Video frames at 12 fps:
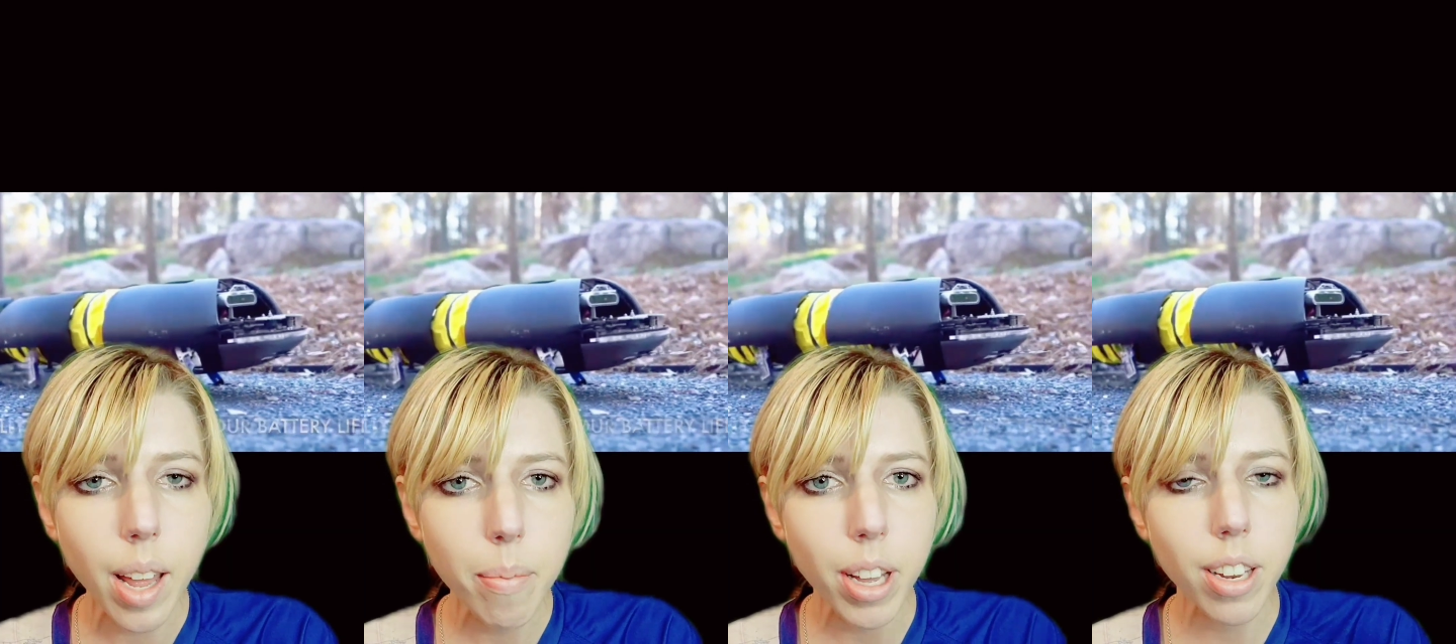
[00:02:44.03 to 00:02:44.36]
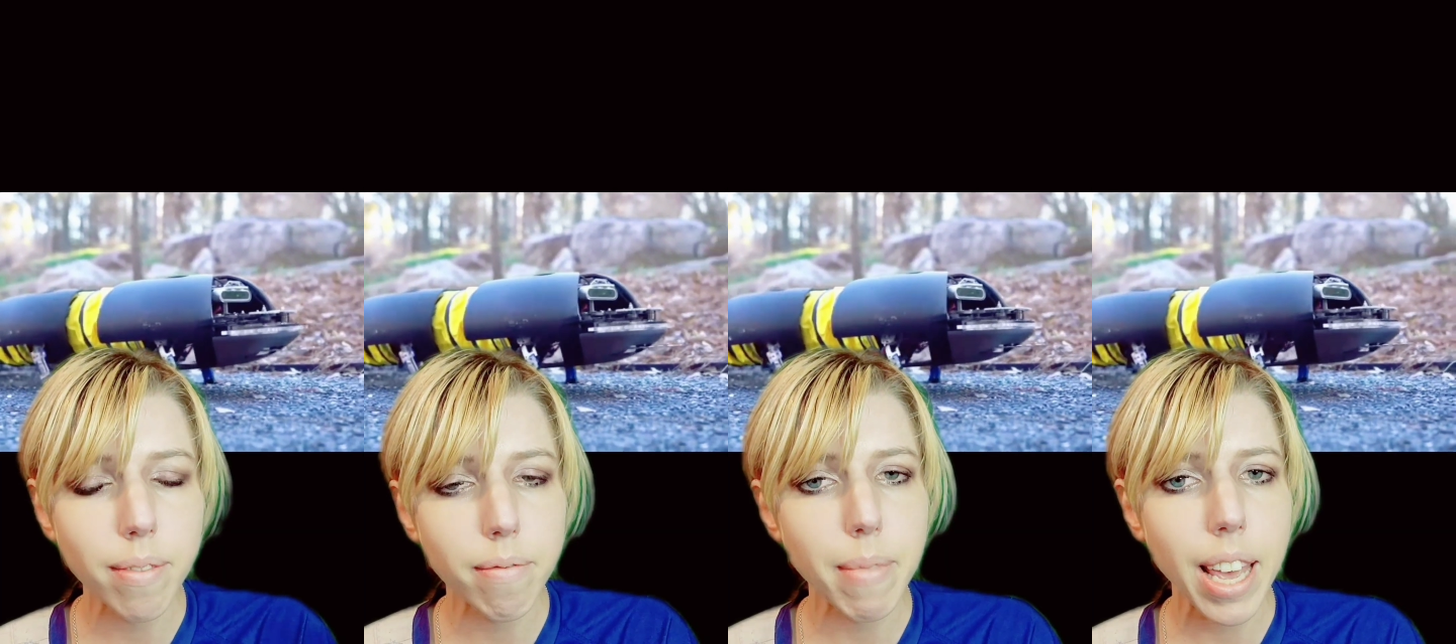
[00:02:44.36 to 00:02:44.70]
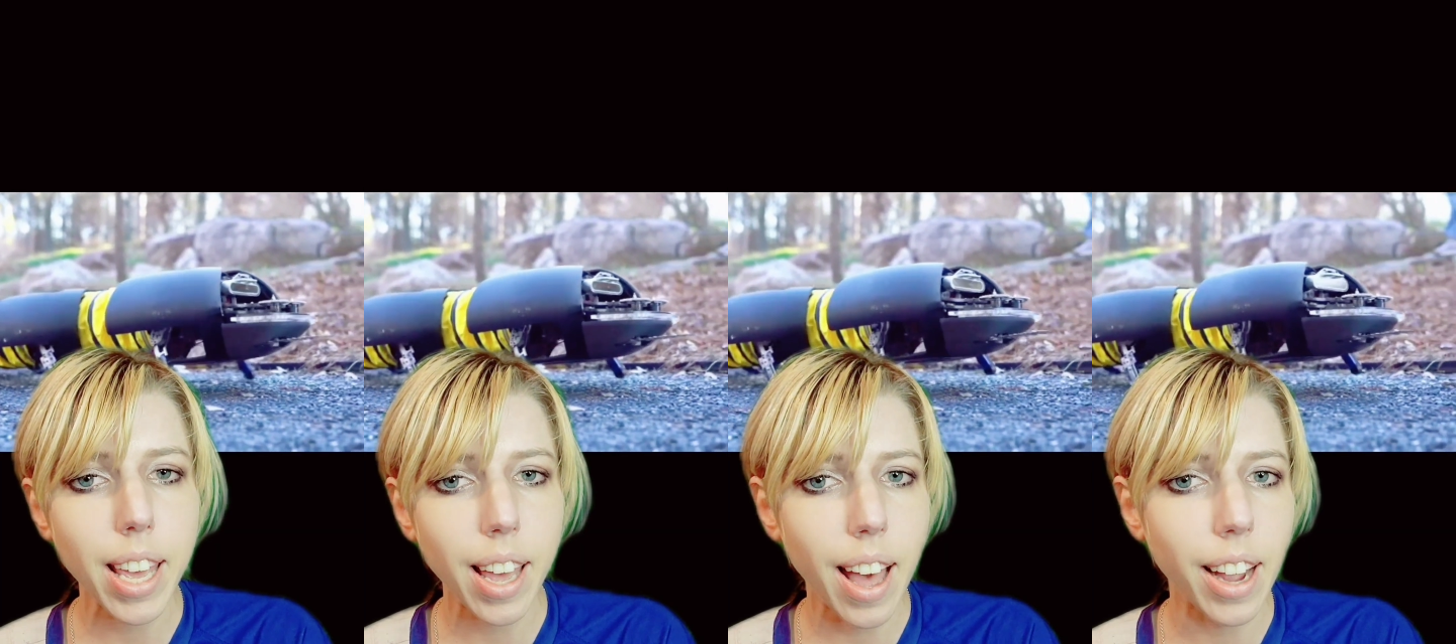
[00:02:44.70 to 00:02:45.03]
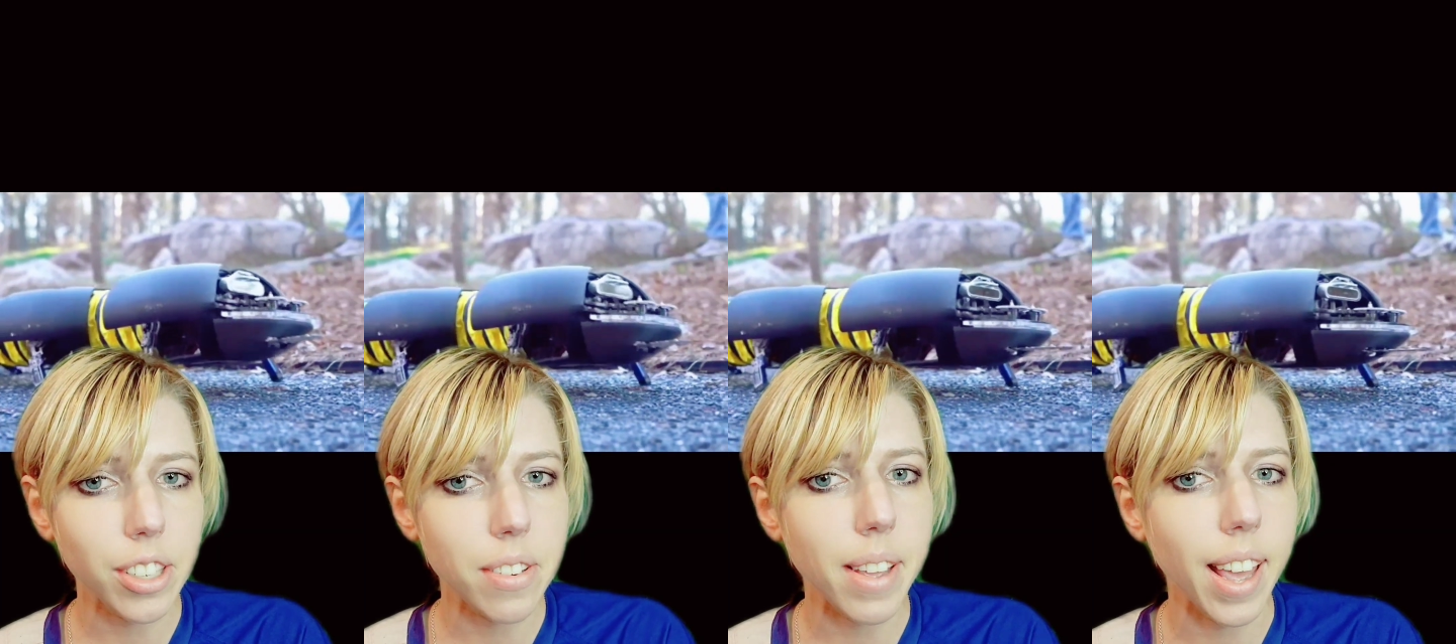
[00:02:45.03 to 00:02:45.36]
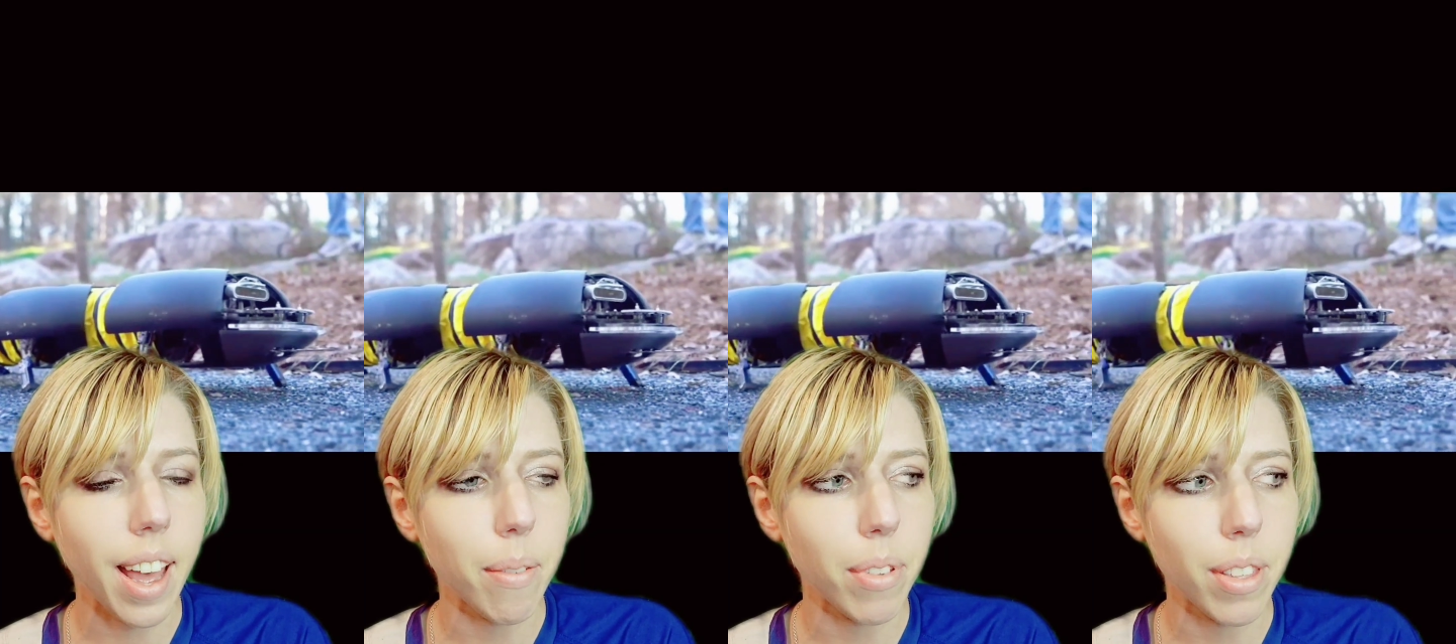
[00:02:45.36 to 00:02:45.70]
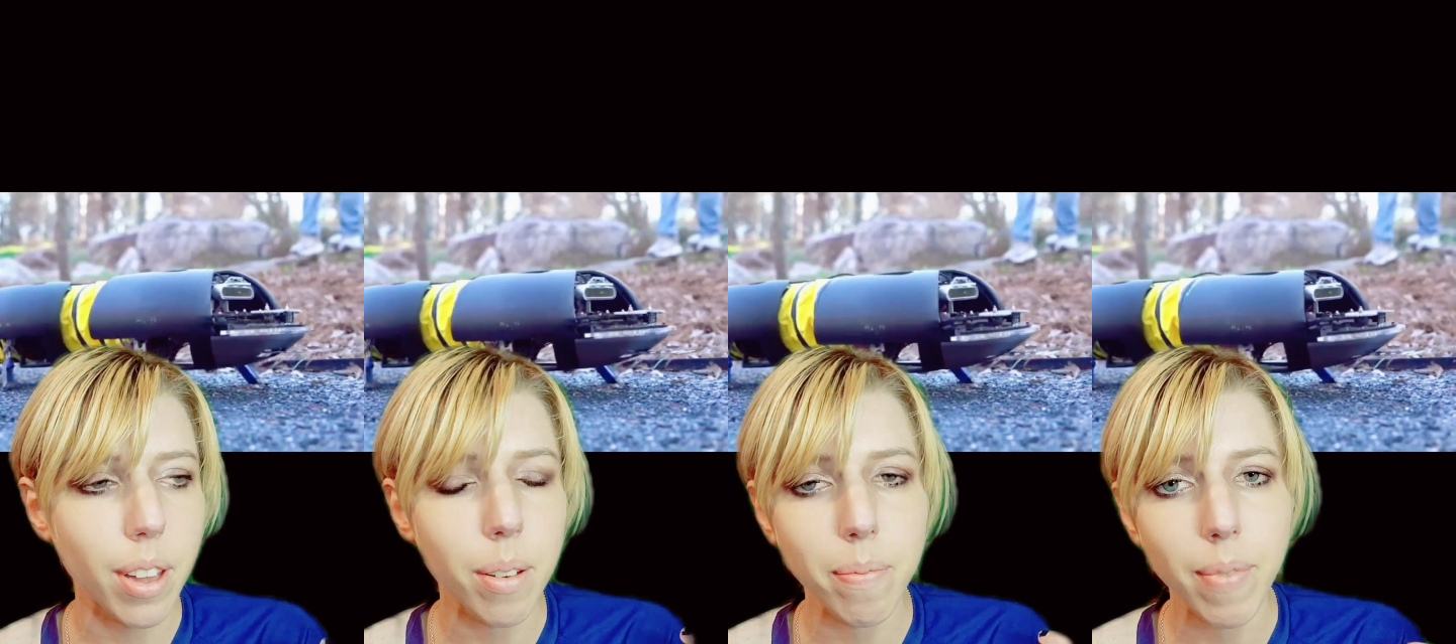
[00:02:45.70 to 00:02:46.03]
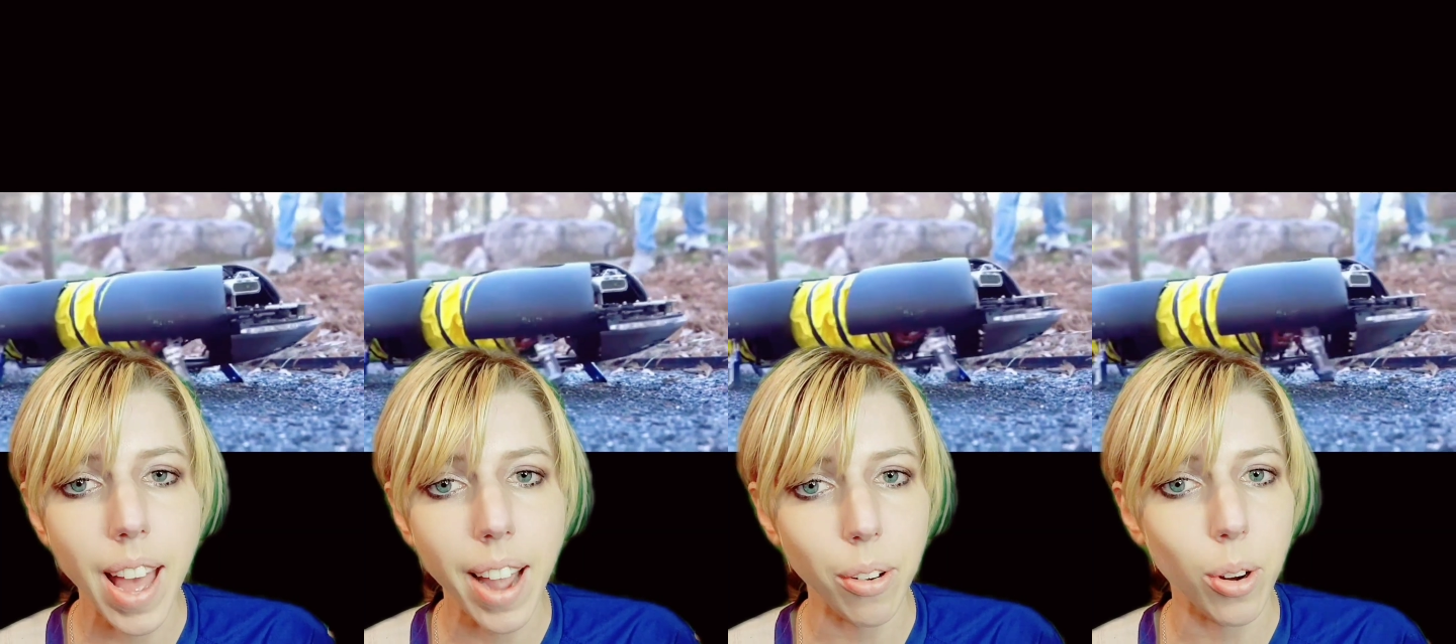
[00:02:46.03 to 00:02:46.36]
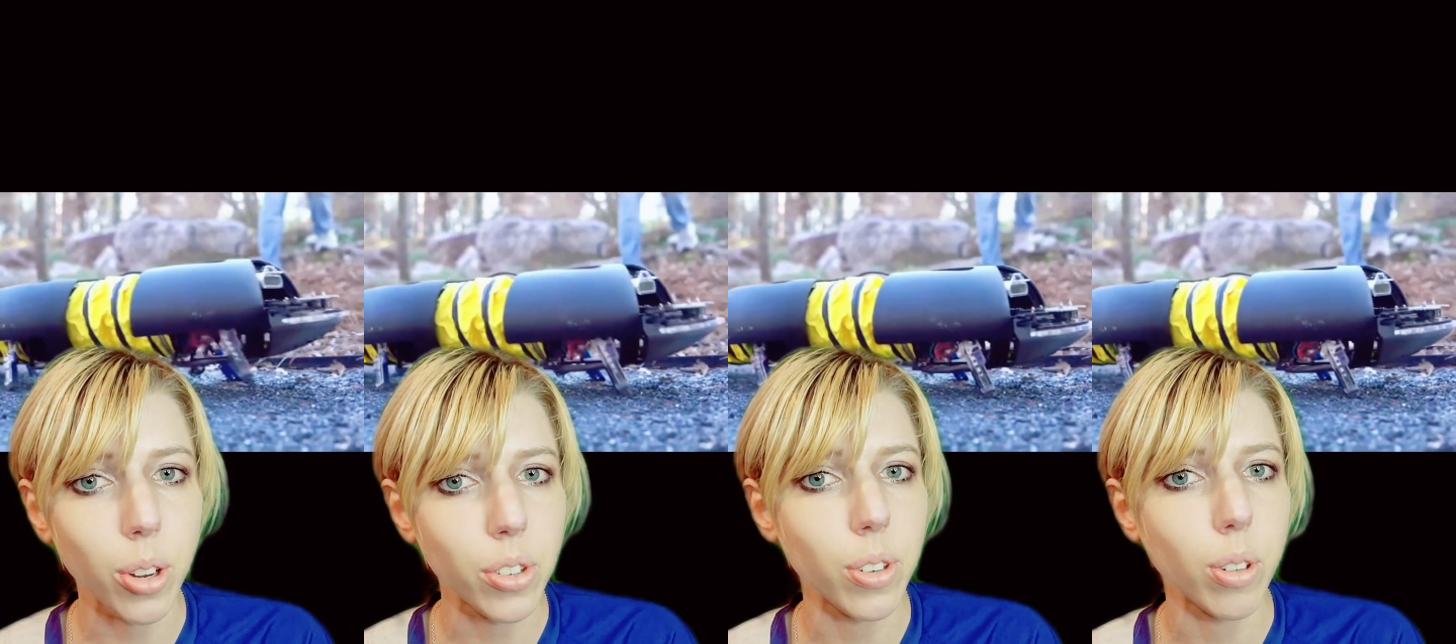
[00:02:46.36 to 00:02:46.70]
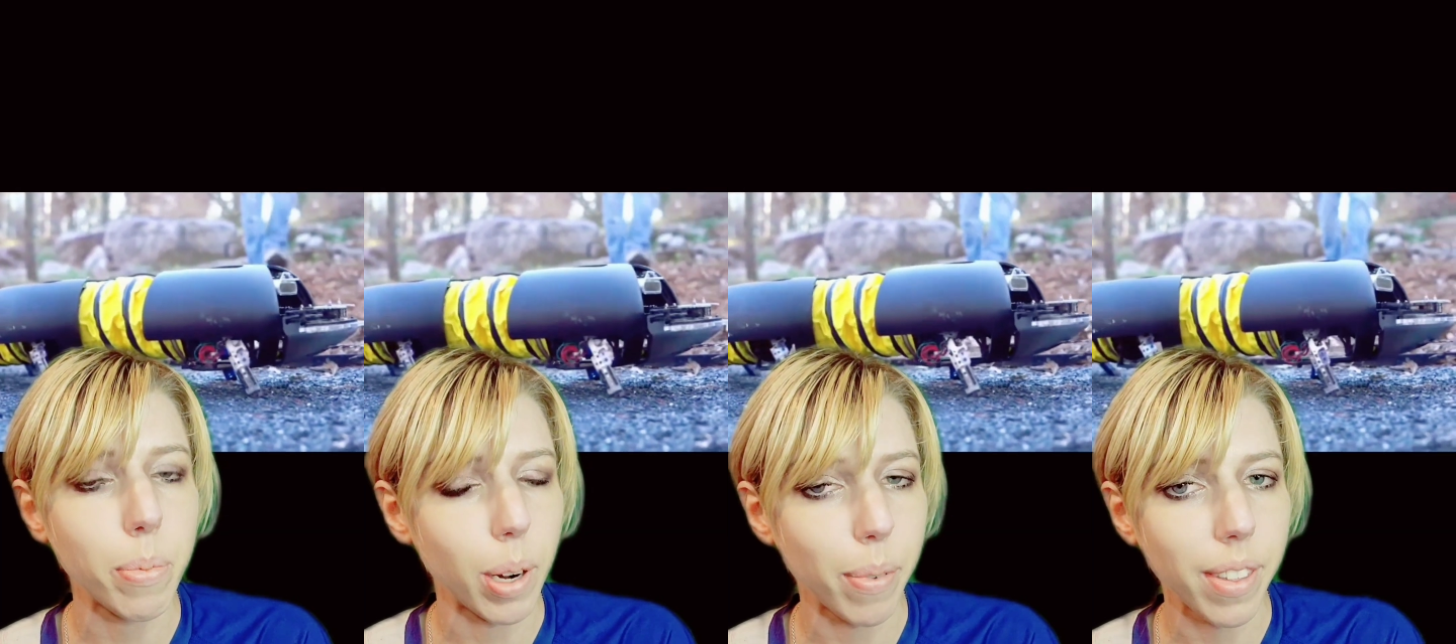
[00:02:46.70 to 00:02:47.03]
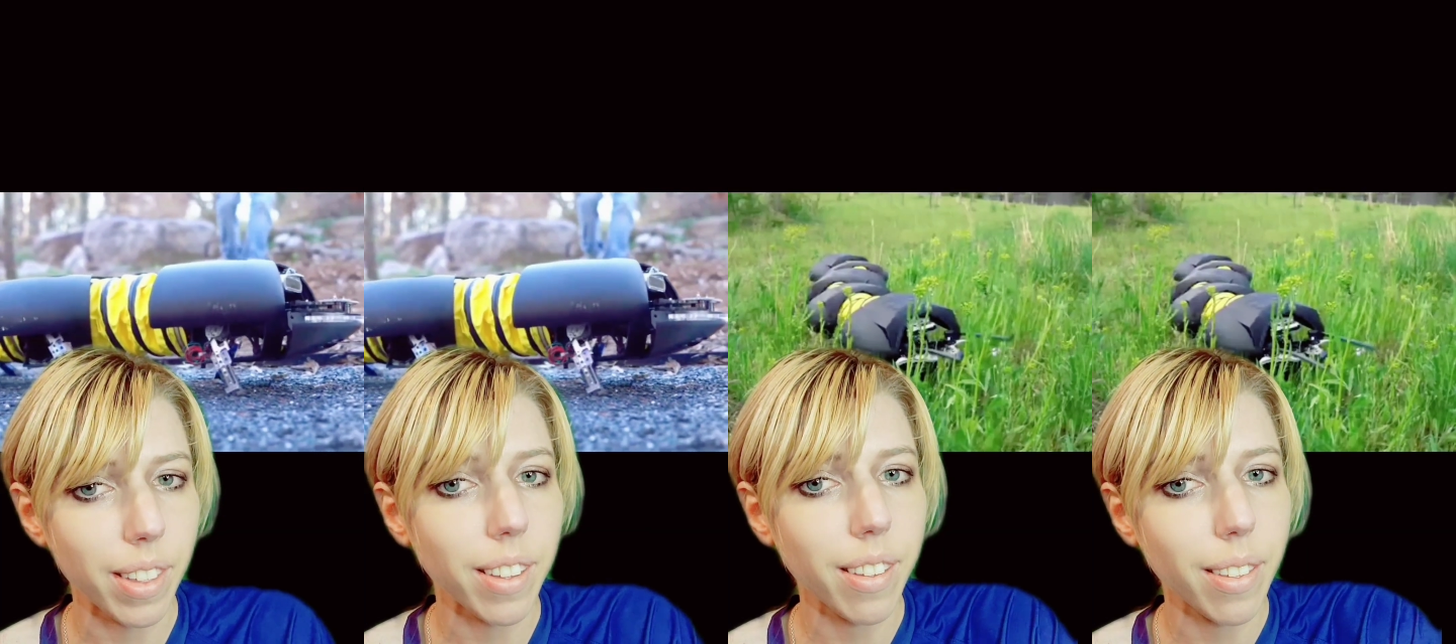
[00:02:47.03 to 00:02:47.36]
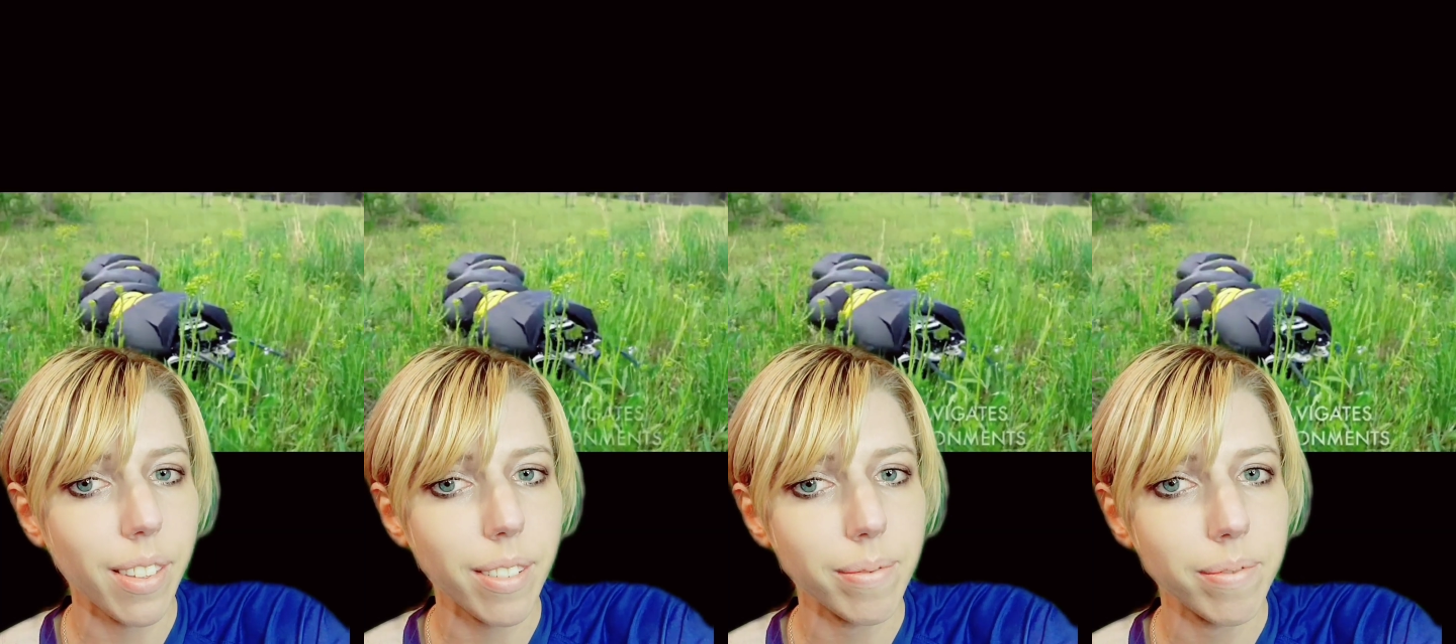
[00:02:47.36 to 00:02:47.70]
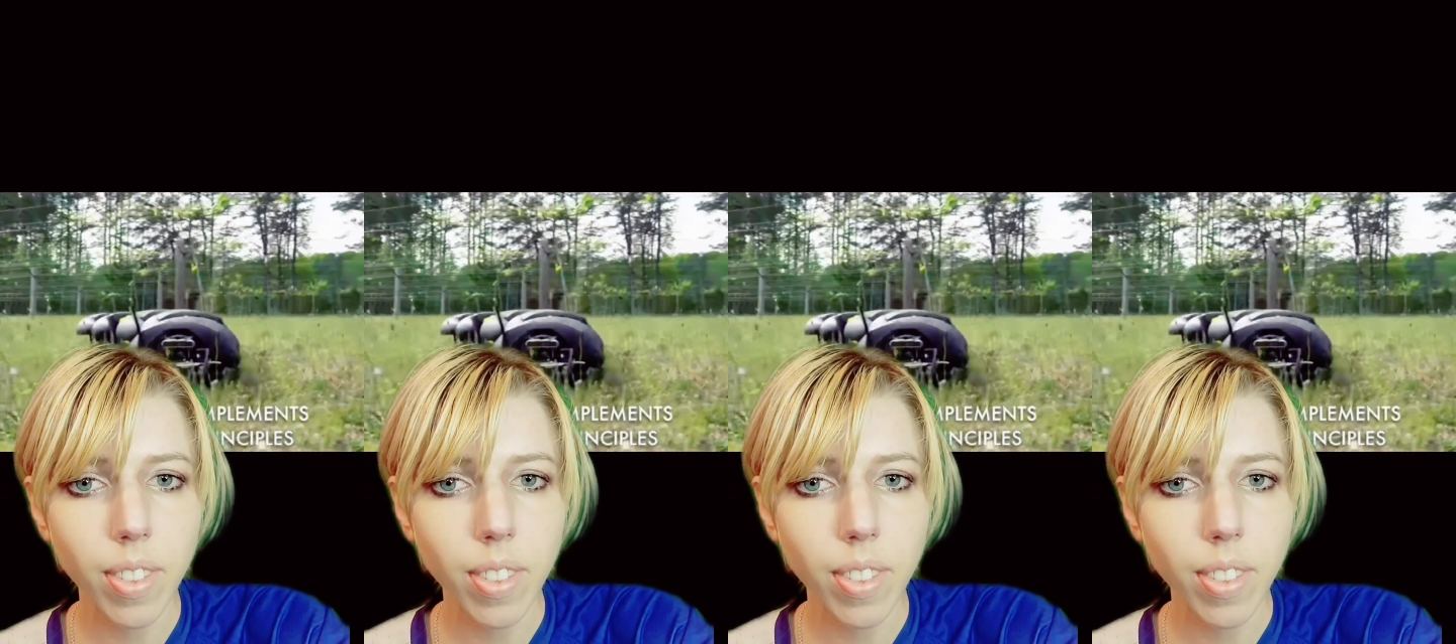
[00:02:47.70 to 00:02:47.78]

but may actually have some agricultural purposes.